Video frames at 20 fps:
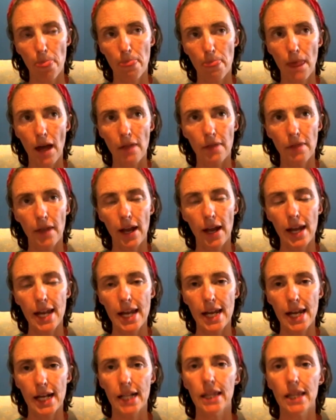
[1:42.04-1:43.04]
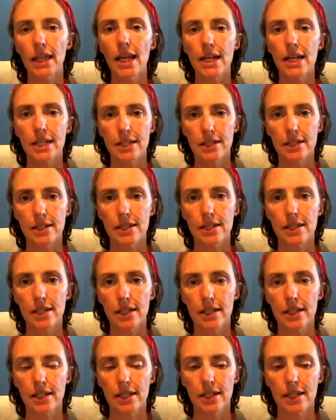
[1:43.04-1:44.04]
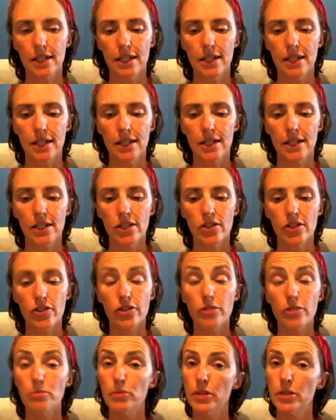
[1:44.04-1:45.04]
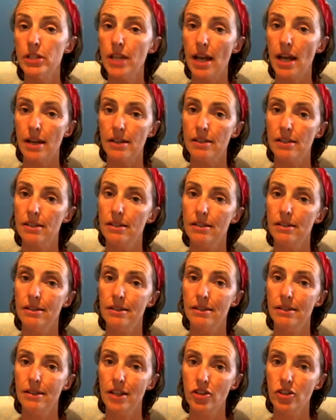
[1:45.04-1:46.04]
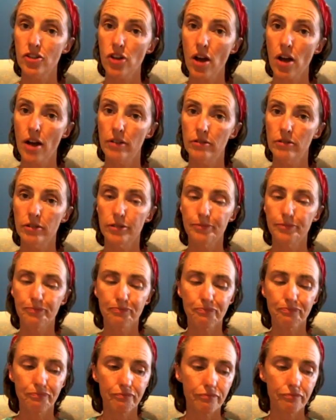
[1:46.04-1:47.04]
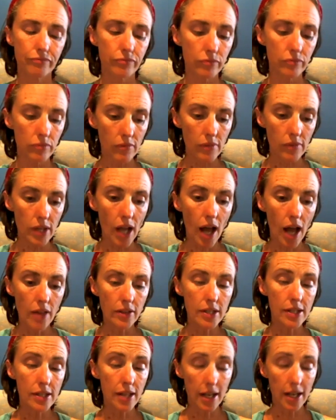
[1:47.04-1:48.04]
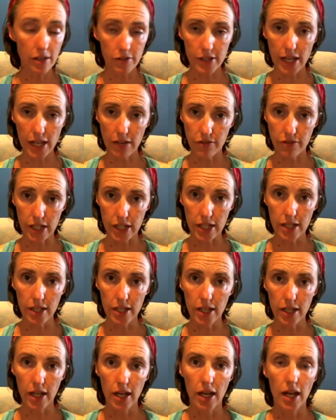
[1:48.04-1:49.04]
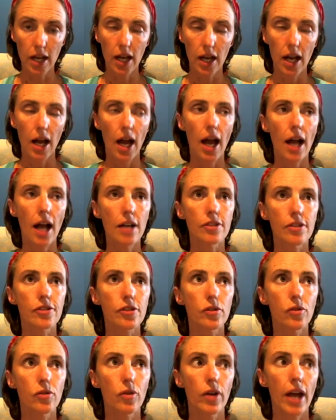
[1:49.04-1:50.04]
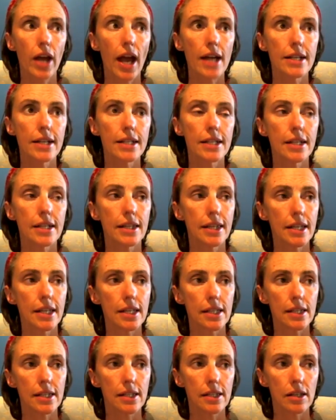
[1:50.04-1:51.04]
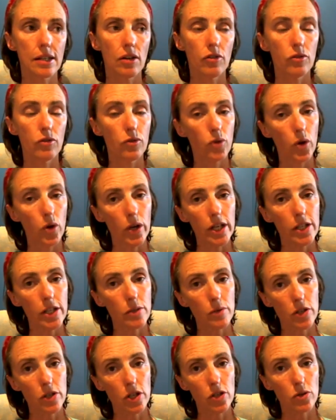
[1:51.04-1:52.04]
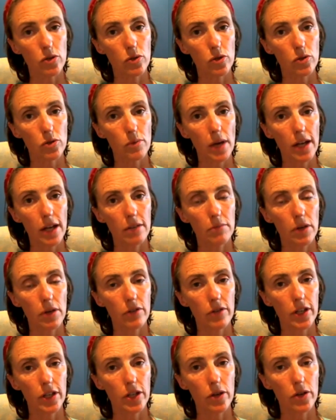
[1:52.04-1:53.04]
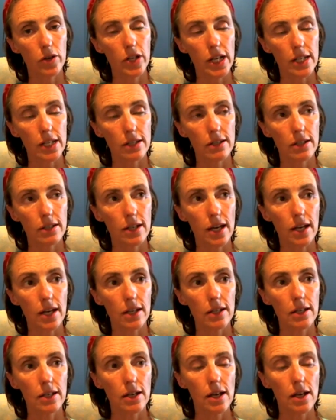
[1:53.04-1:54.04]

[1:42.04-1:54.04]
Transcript: that they neglected to protect their child. And this lack of safety has created this voice, which I talked about in my video yesterday,